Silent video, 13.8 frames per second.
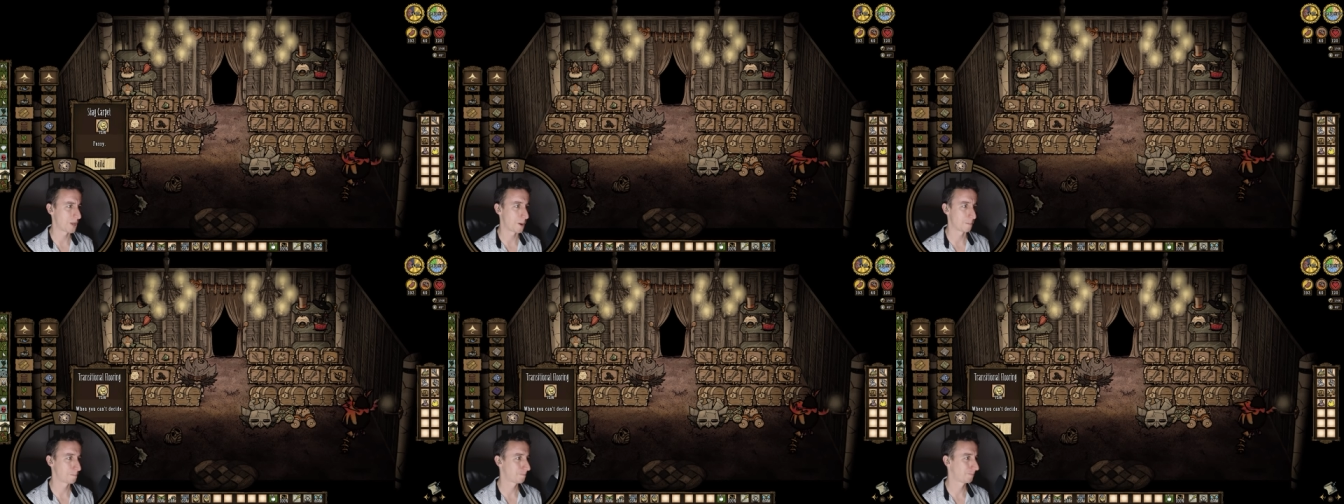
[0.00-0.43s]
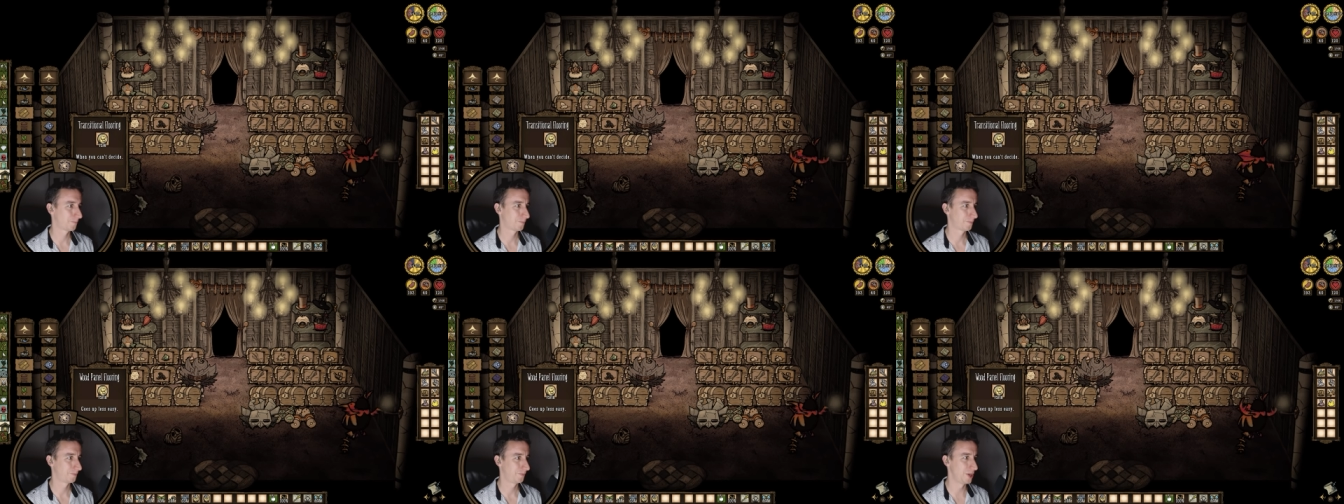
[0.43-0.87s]
No.
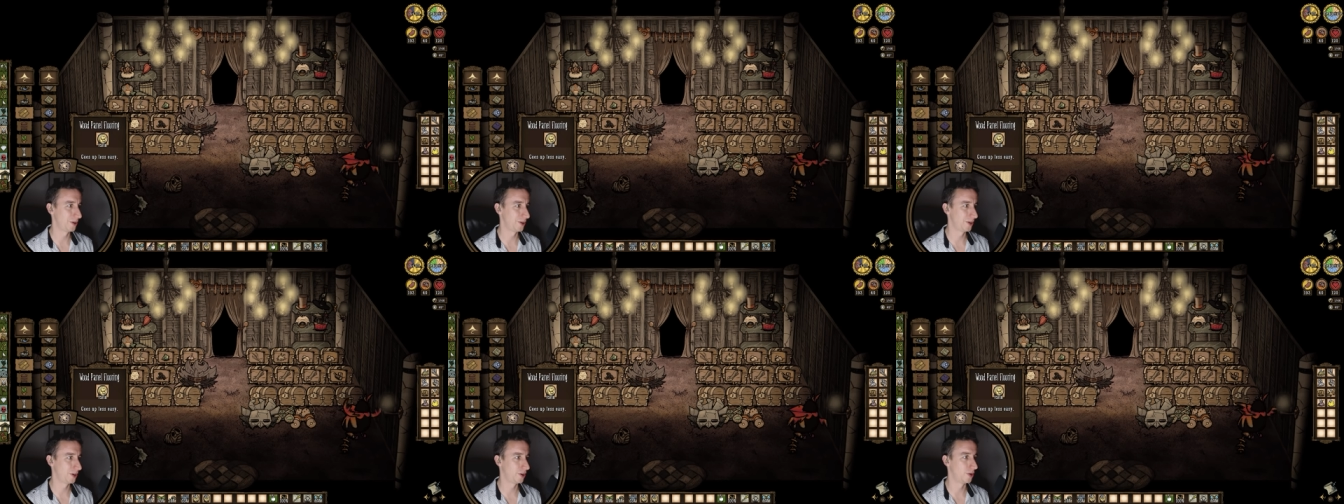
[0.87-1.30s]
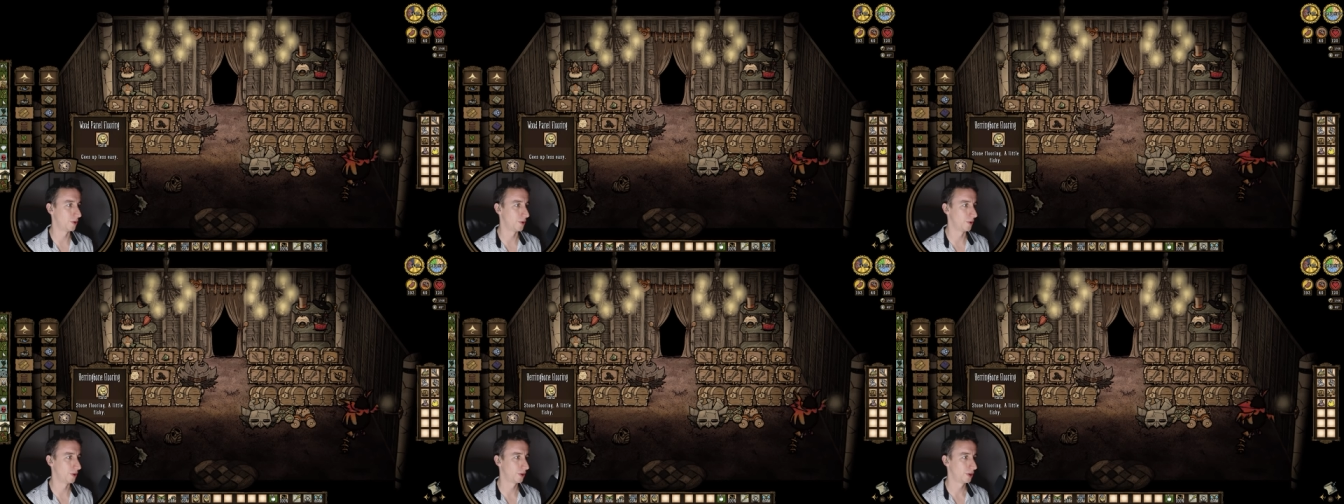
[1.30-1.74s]
No.
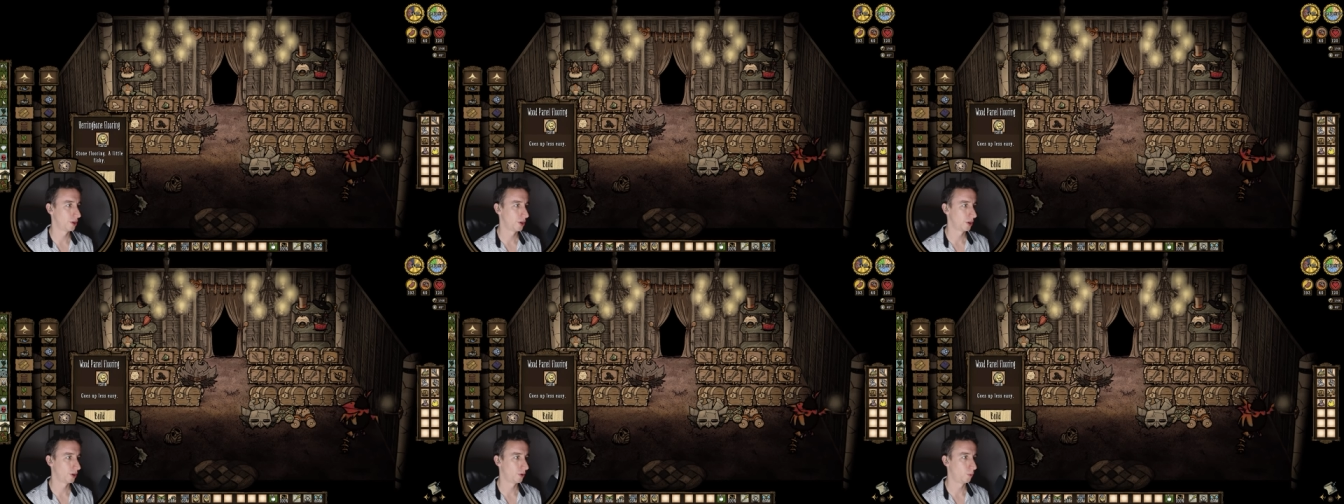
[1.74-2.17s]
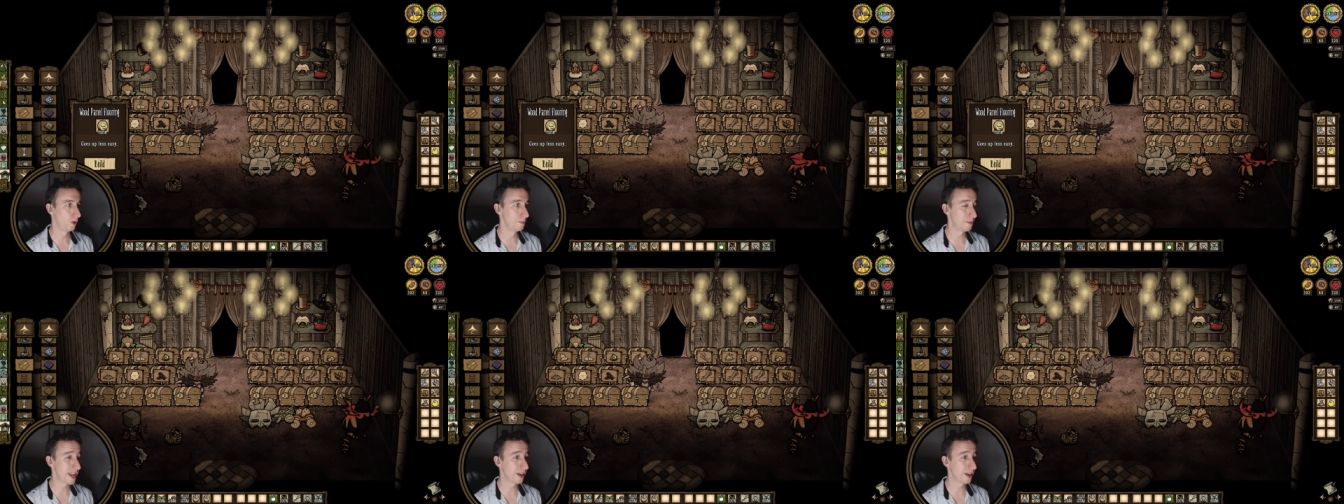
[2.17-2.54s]
Wooden